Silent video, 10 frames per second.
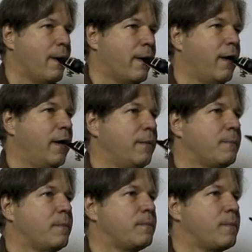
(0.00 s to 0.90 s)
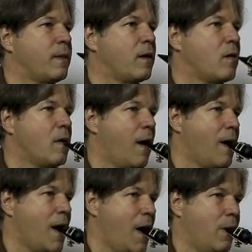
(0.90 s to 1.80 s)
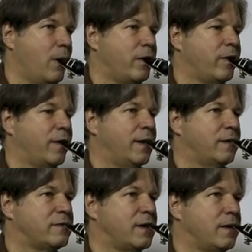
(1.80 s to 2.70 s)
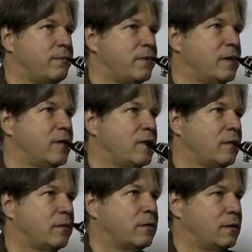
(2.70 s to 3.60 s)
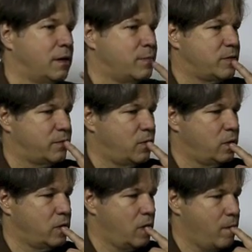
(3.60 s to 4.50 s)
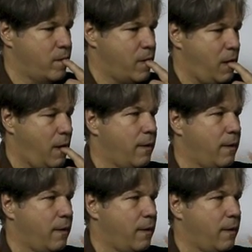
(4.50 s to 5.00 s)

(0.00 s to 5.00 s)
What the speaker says: Okay. Once again, the same feeling. The lip is folded over.